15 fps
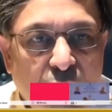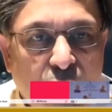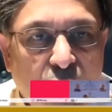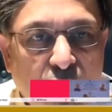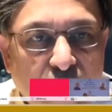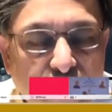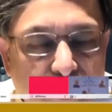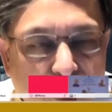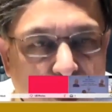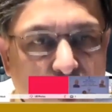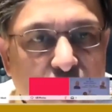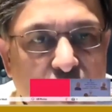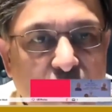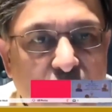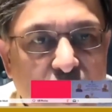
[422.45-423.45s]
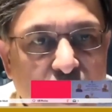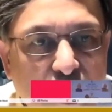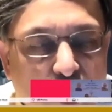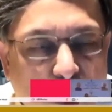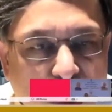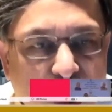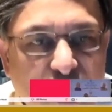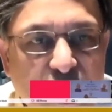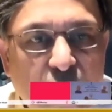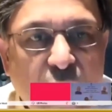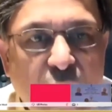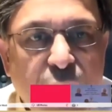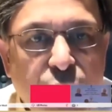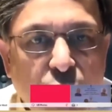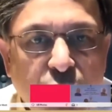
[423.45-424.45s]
for improved quality and food